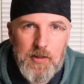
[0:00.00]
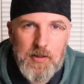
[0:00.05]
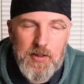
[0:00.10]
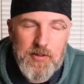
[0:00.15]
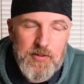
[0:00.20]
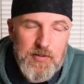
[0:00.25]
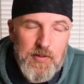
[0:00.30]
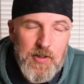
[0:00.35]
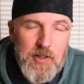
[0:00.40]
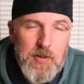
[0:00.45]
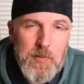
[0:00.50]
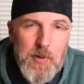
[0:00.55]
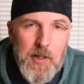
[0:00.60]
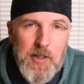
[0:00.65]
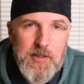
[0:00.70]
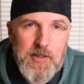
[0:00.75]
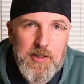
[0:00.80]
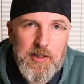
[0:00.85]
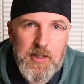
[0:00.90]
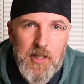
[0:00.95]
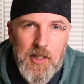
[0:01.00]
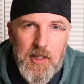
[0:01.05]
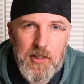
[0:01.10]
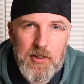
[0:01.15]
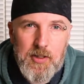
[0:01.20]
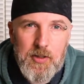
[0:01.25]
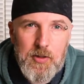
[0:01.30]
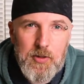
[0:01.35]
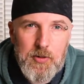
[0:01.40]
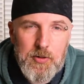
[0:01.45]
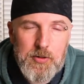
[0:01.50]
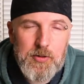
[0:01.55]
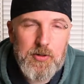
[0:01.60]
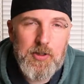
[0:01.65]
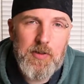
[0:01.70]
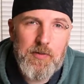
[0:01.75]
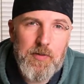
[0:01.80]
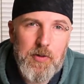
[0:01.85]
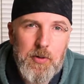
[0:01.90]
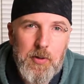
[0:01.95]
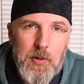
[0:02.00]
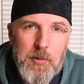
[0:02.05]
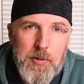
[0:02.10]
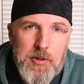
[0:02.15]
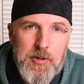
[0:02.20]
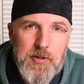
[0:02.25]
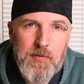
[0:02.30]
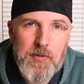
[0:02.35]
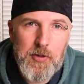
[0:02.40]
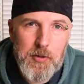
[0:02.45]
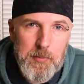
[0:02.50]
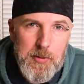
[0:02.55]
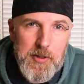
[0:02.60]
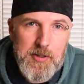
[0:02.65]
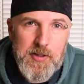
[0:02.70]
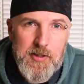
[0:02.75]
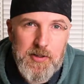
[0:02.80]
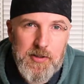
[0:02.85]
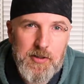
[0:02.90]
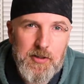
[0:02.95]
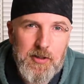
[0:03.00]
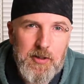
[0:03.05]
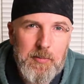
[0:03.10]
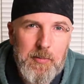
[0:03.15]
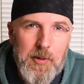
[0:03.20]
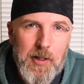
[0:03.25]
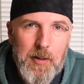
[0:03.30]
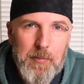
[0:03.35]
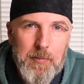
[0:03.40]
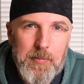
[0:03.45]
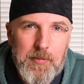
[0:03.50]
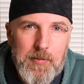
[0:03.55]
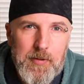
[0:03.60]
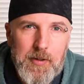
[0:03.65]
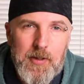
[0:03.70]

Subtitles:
There's 3 ways to get a Google Street View image of your business on the map.